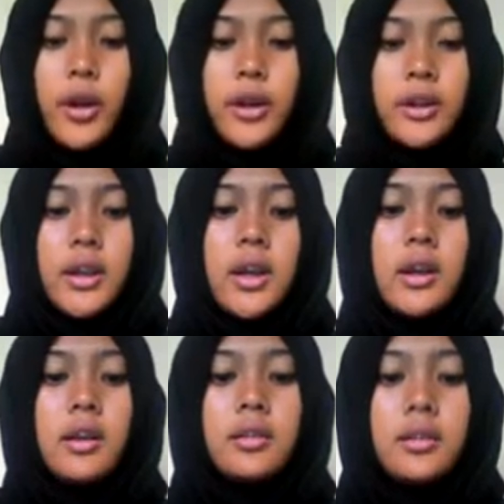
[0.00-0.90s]
points.
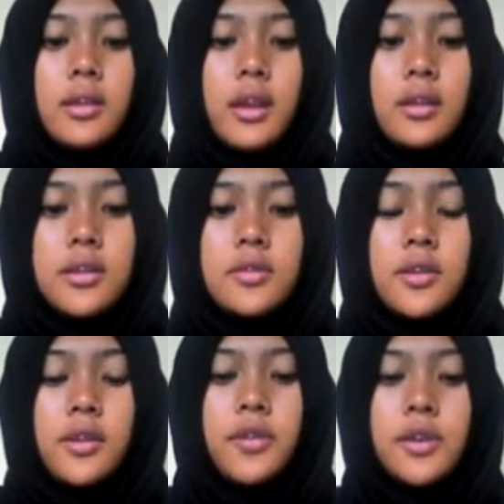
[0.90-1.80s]

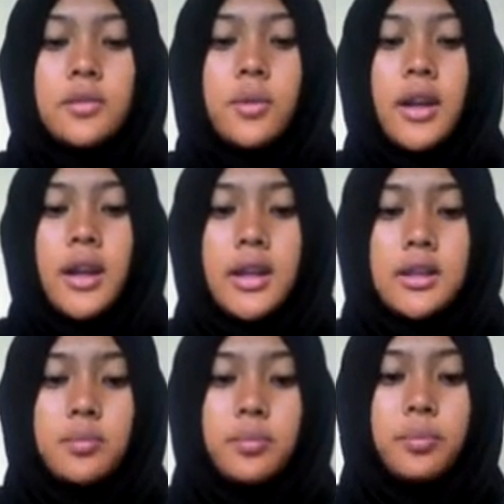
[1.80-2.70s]
The first one
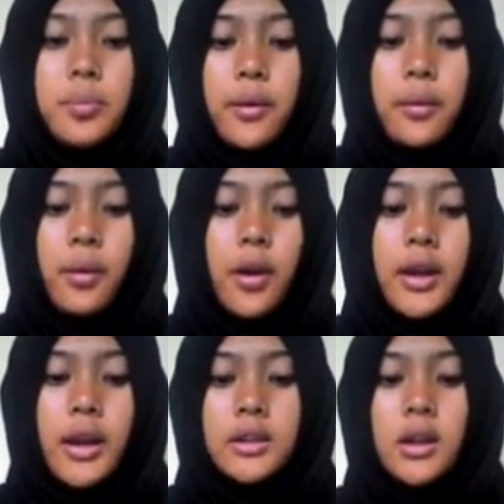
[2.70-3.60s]
is pair
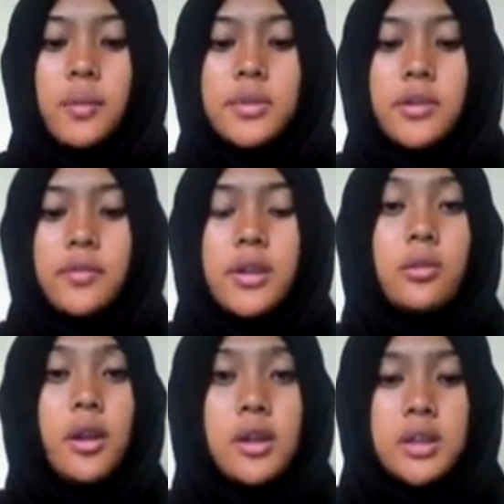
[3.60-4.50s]
work and observing
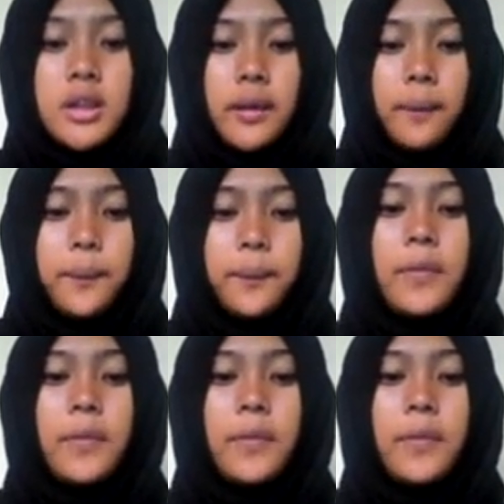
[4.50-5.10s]
questioning.